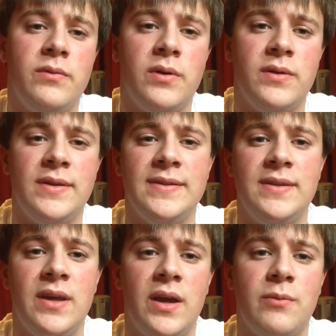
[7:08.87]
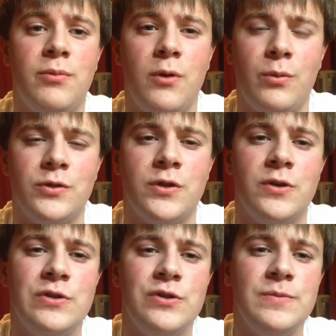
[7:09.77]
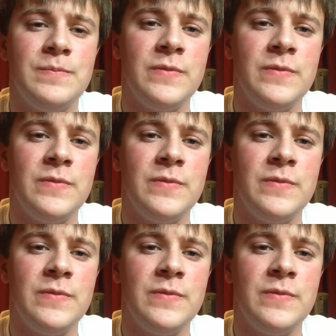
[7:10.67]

on the EasyAcc portable charger.